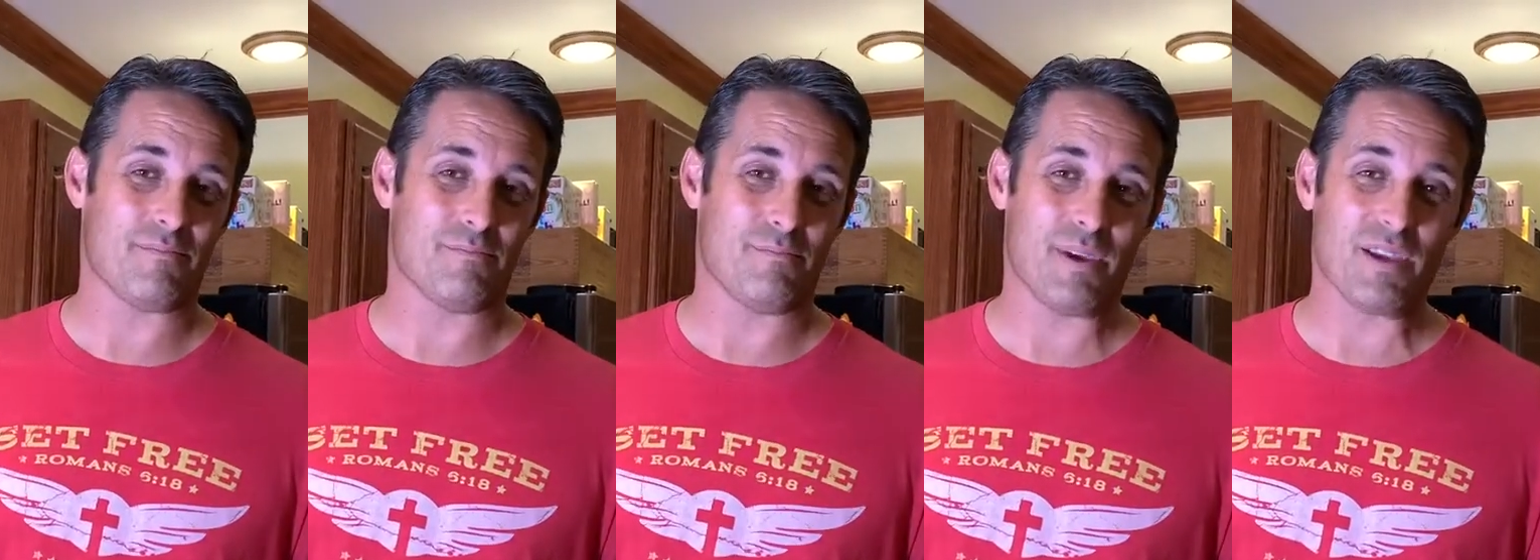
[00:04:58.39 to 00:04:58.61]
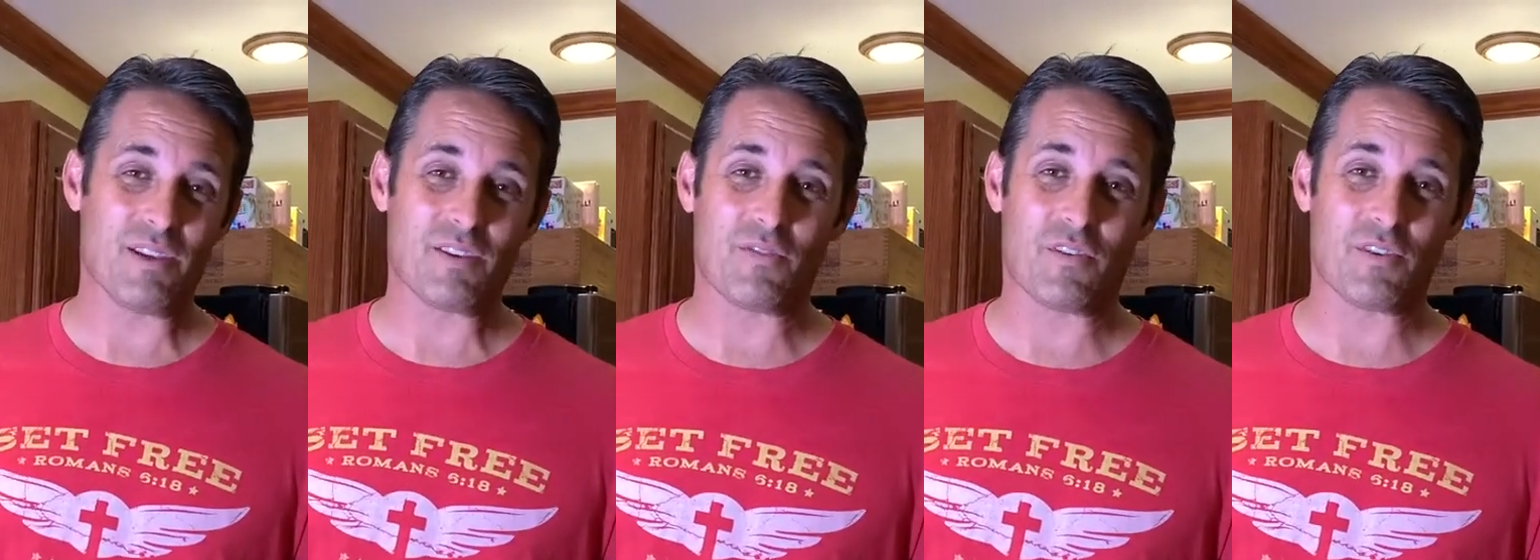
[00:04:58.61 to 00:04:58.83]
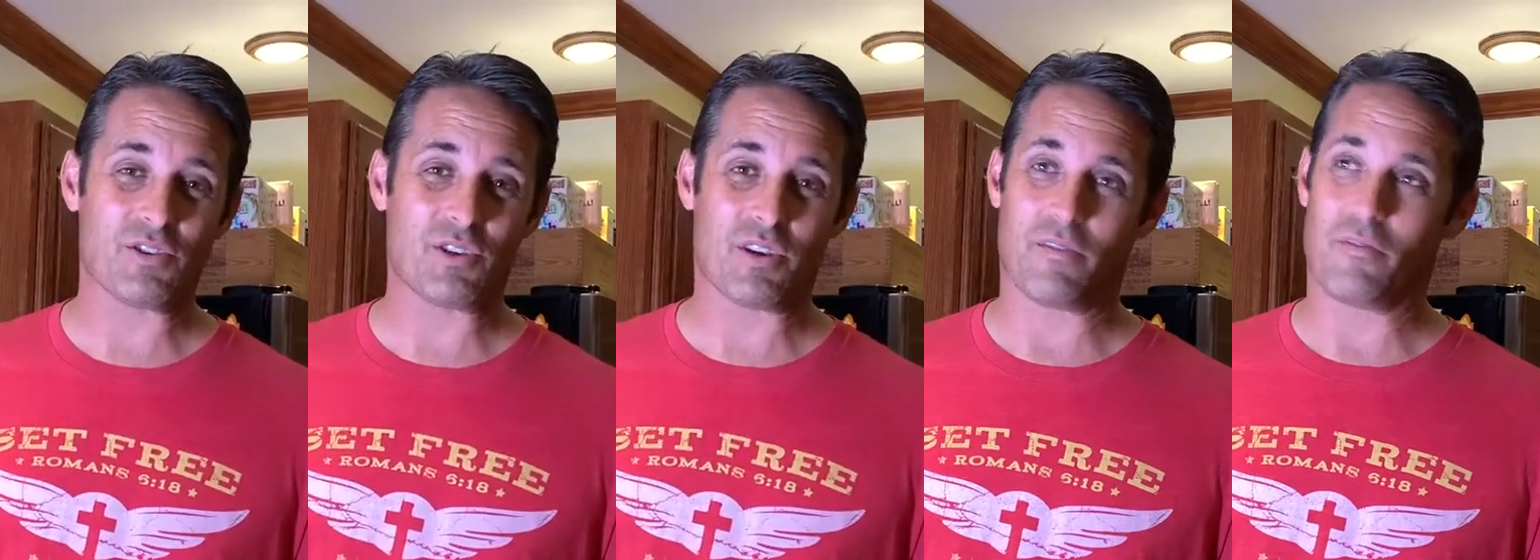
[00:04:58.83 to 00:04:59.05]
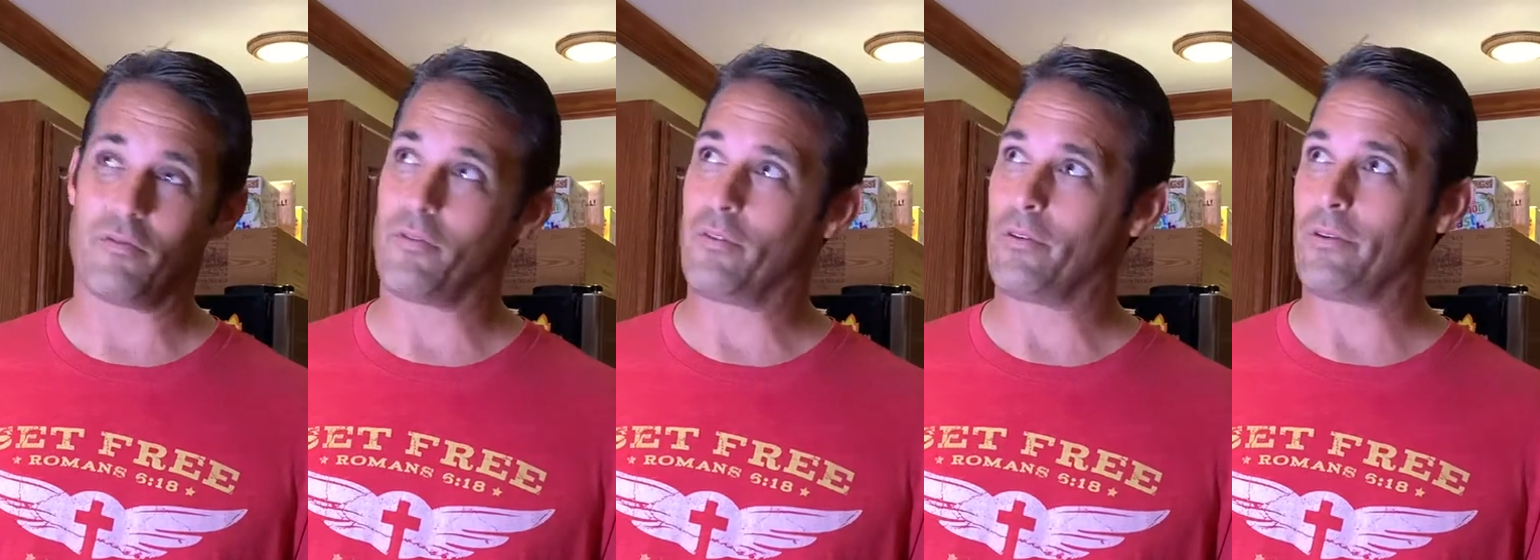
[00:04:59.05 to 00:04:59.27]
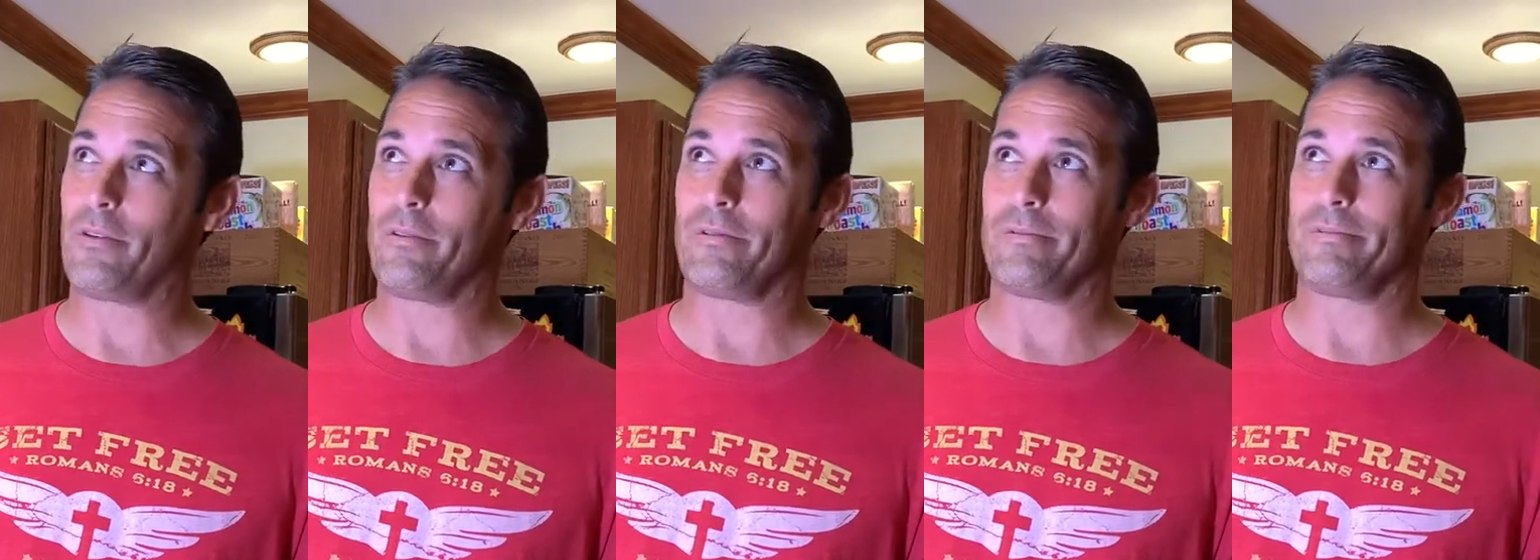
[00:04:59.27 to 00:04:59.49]
beach fishing
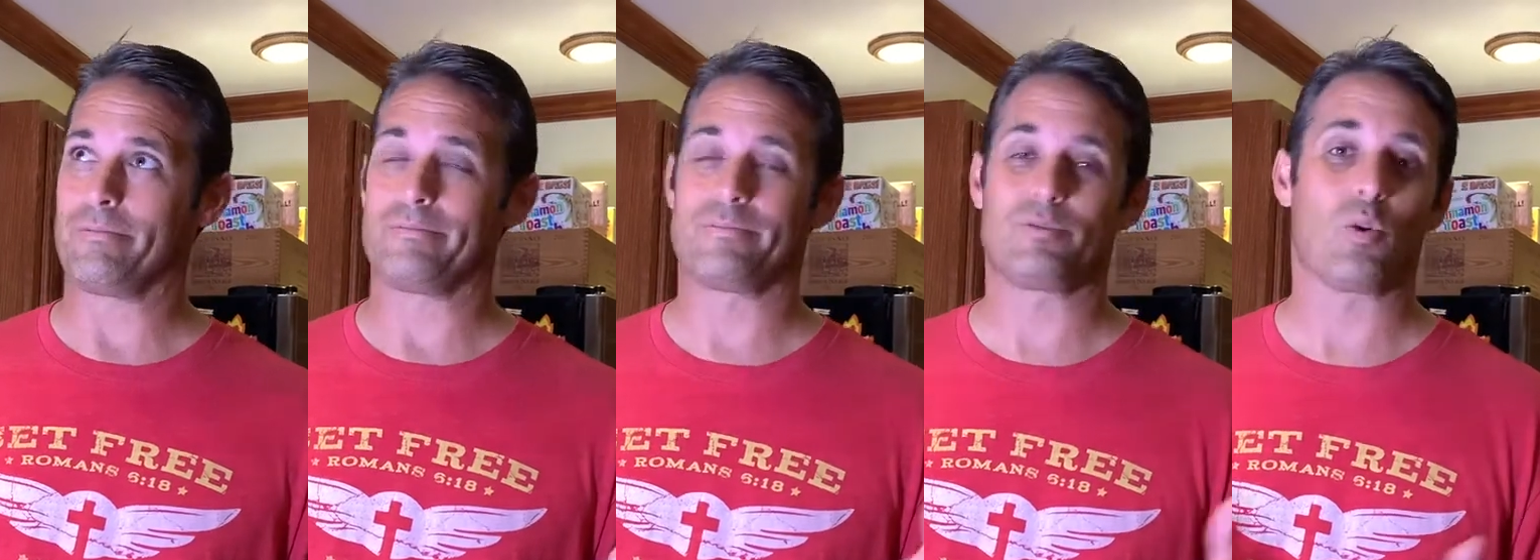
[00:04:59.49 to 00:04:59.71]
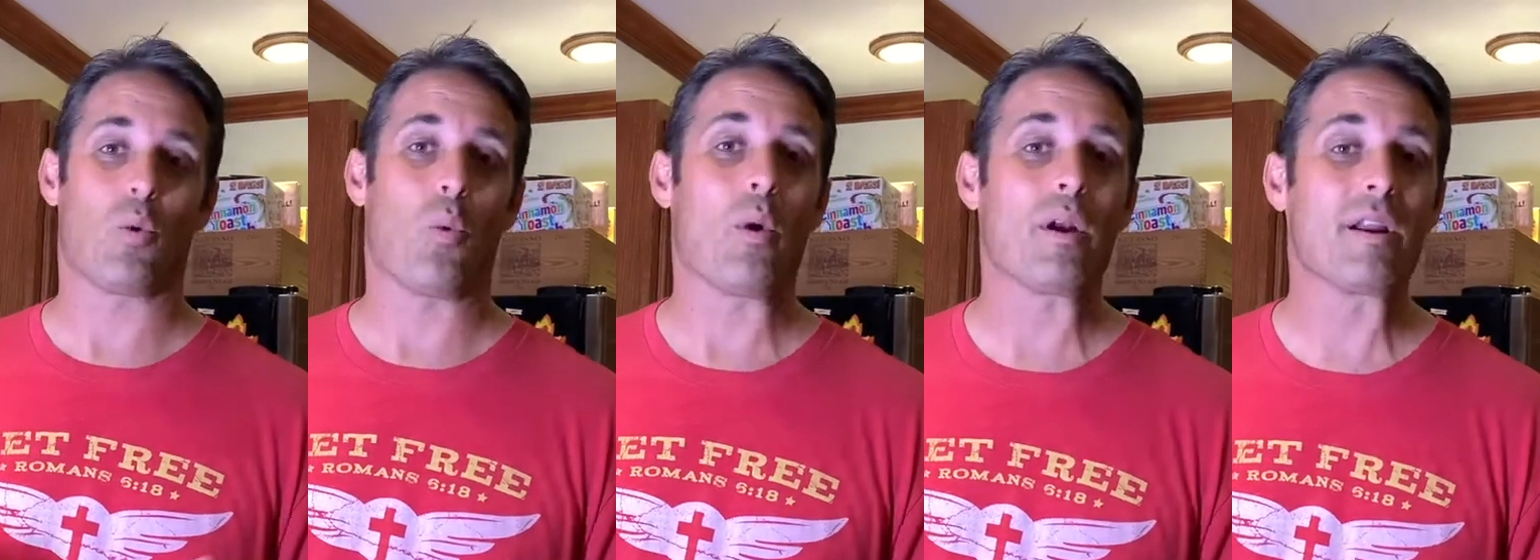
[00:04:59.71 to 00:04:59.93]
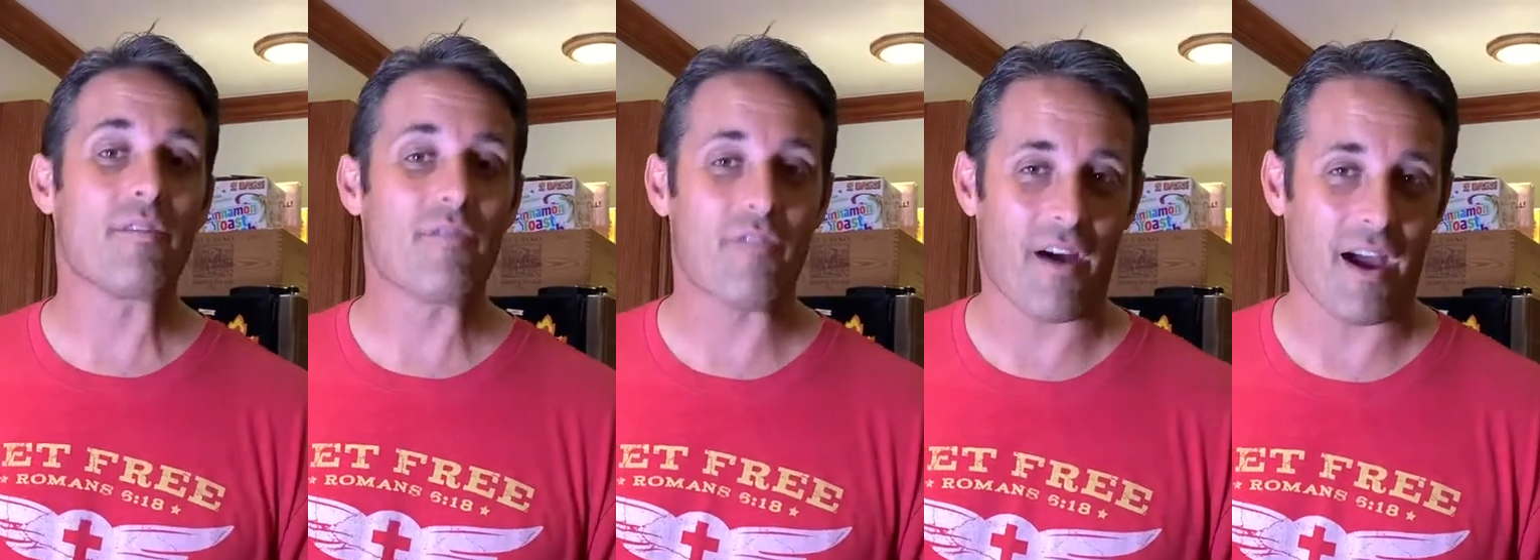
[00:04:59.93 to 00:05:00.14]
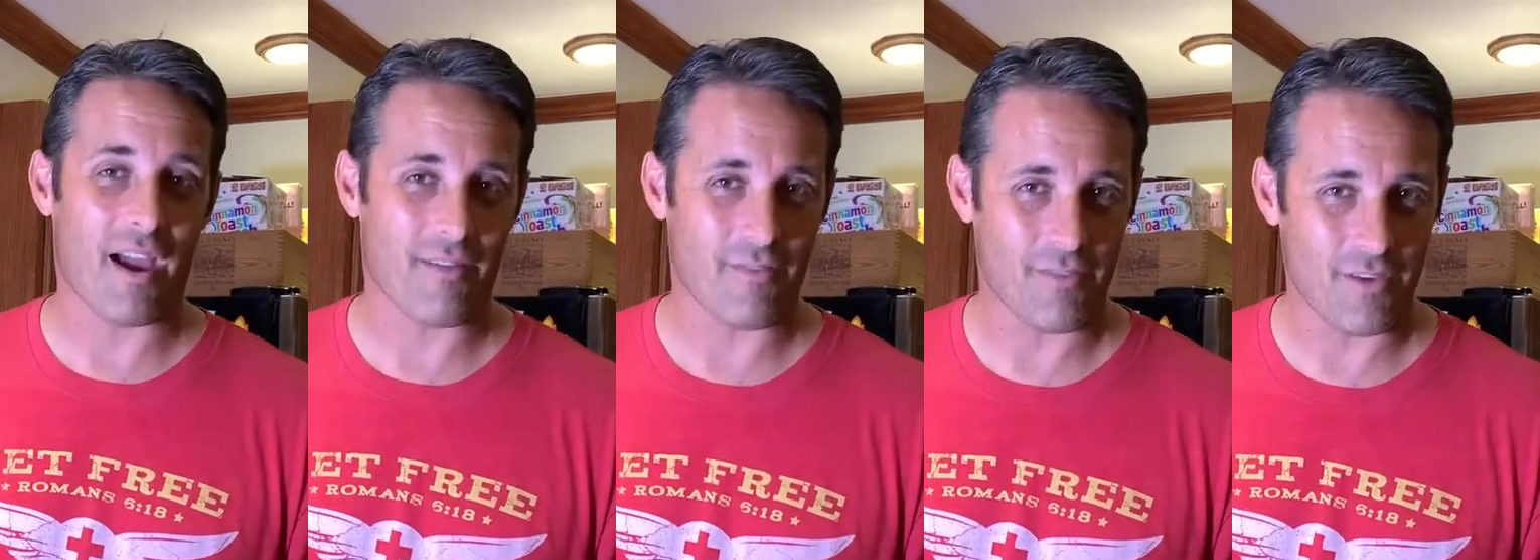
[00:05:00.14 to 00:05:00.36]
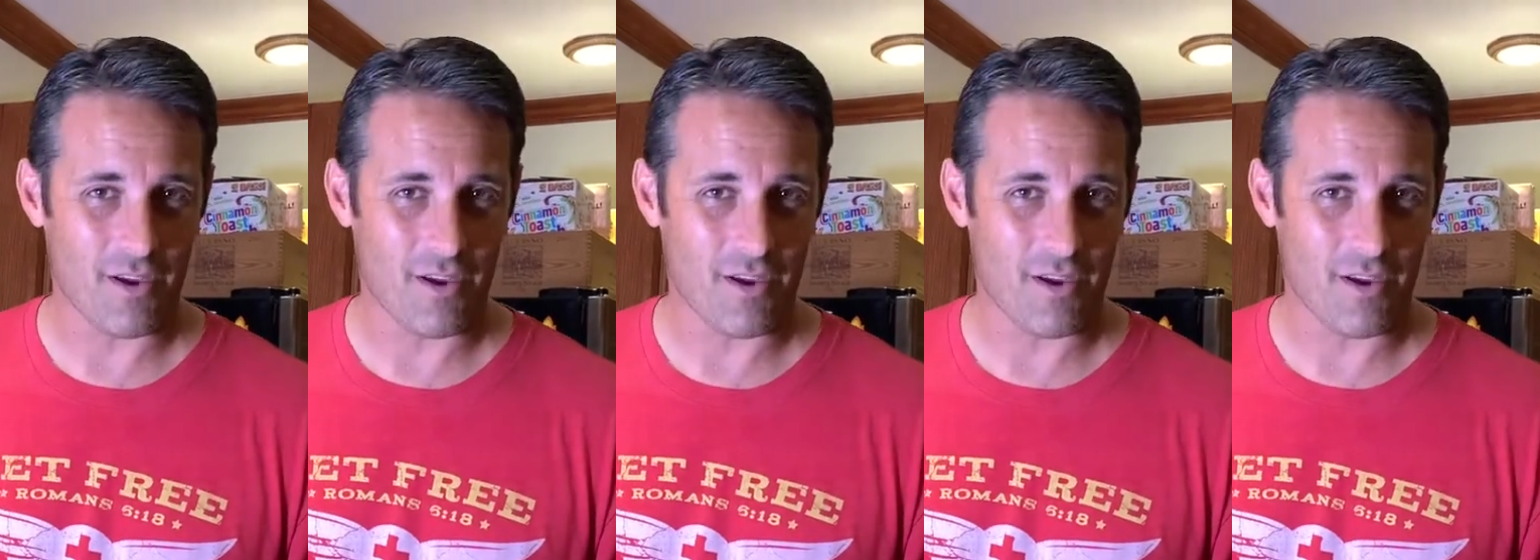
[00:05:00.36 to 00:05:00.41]
for 25